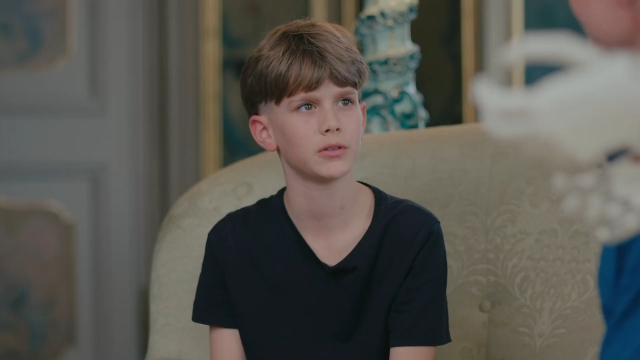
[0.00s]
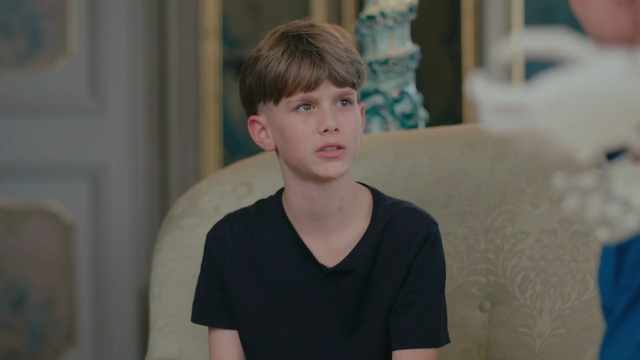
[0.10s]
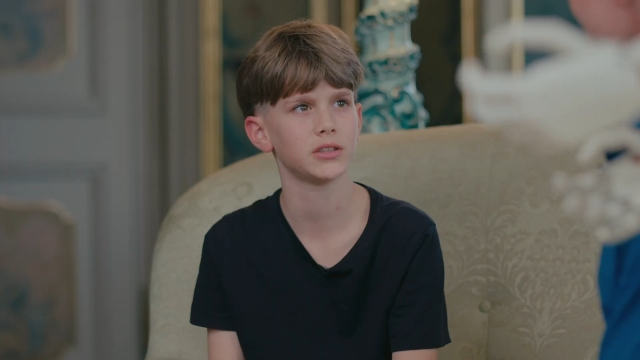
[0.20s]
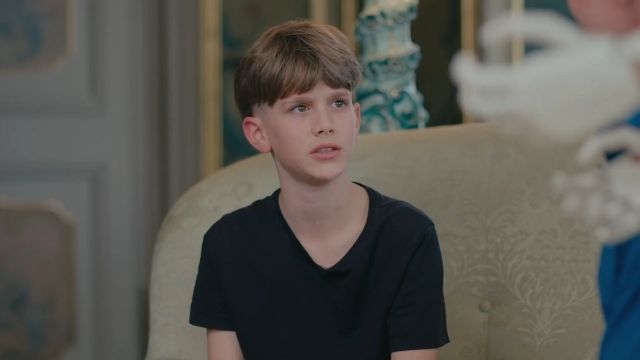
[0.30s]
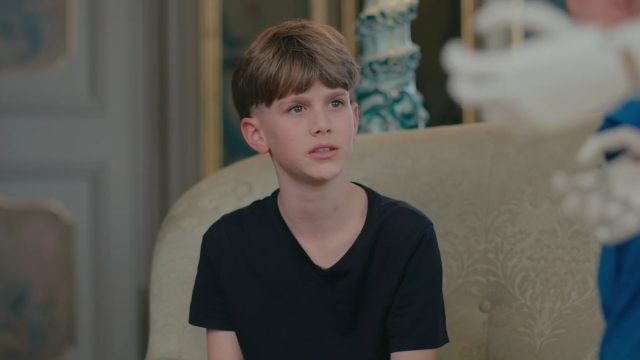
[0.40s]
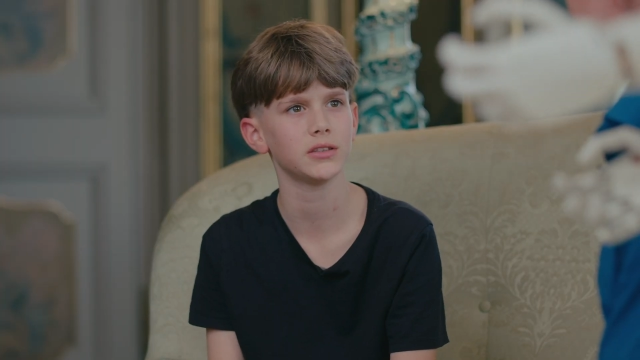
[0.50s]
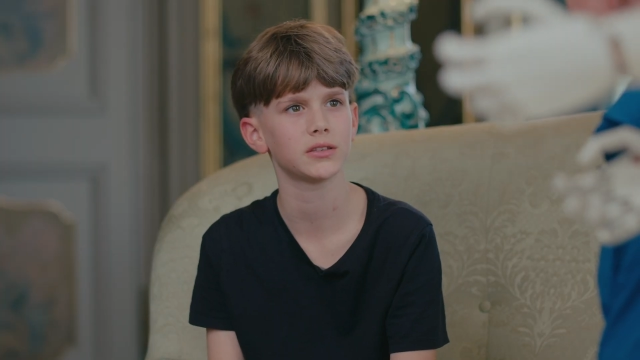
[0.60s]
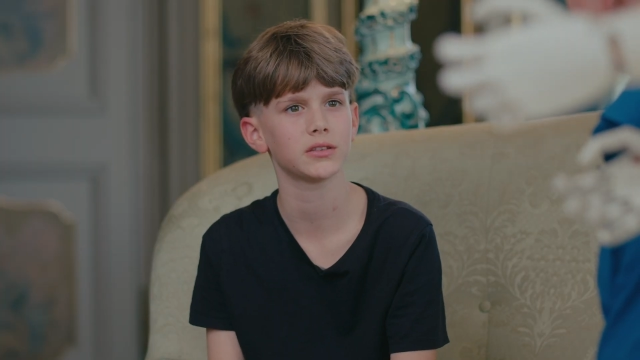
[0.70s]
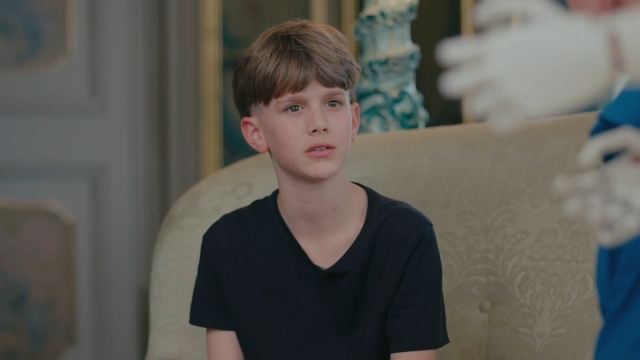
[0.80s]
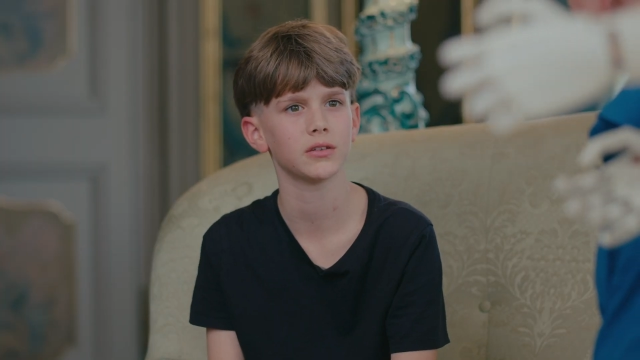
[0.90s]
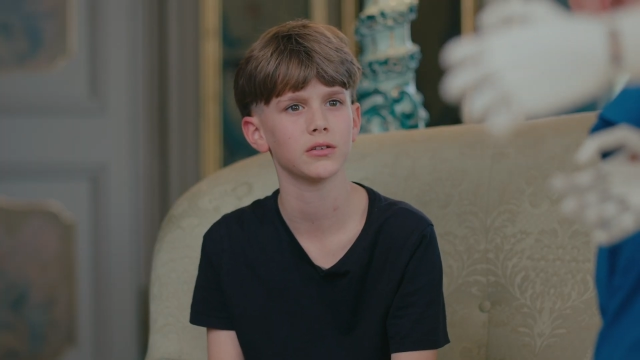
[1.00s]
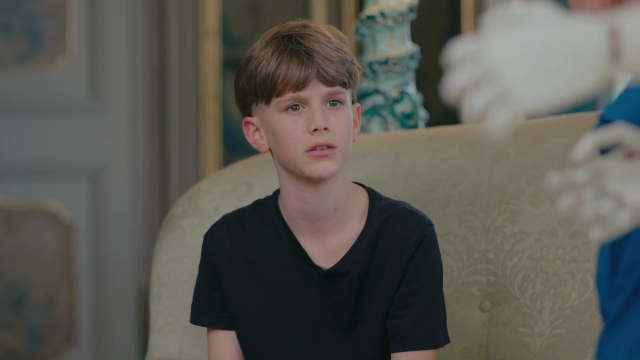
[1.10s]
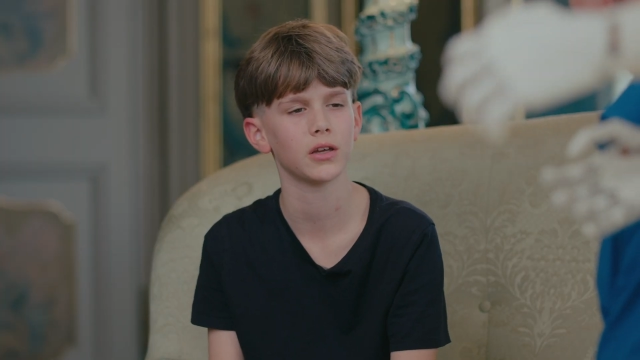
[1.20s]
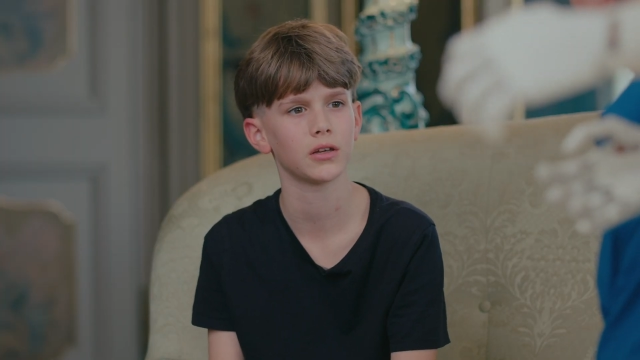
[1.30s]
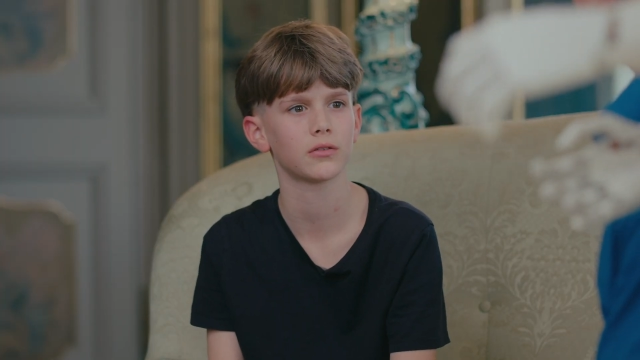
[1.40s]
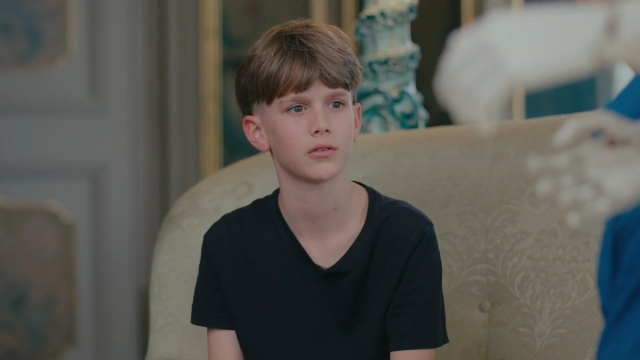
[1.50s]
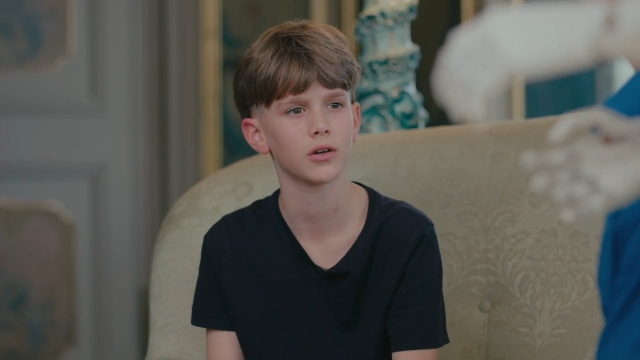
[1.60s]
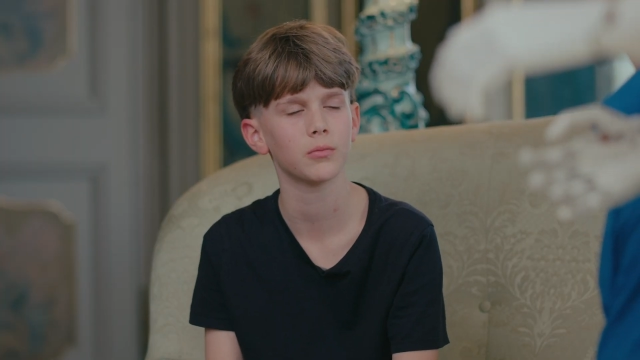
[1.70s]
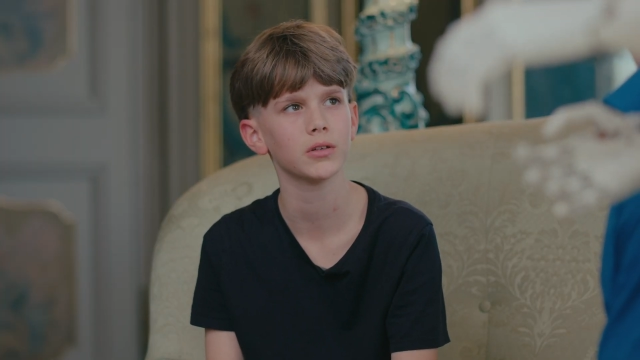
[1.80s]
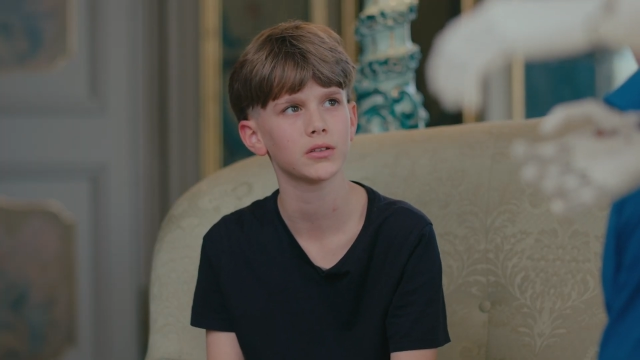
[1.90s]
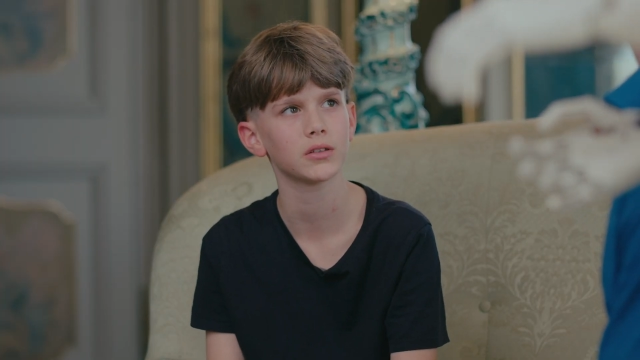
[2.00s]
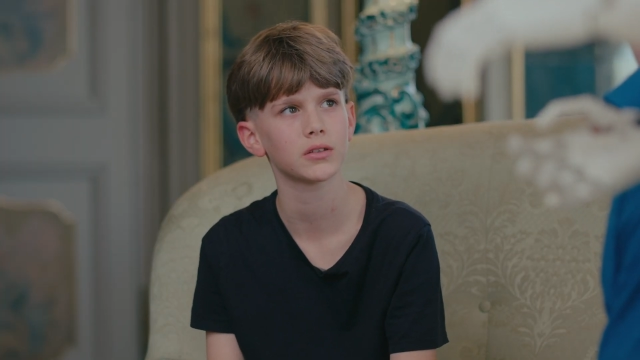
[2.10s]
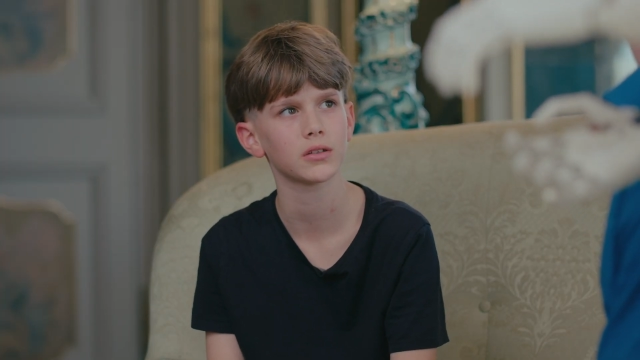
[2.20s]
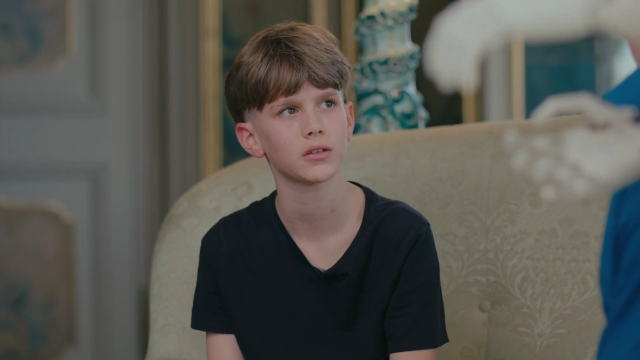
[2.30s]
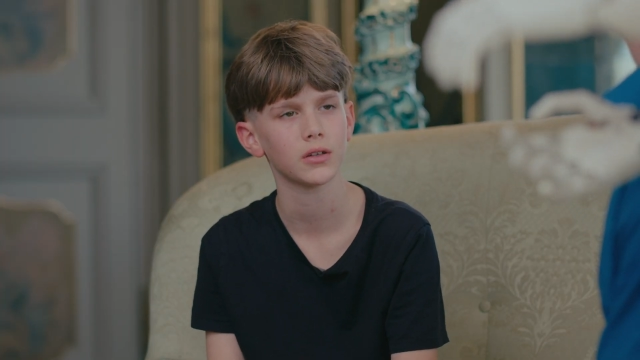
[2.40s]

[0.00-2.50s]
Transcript: machines, so like robots.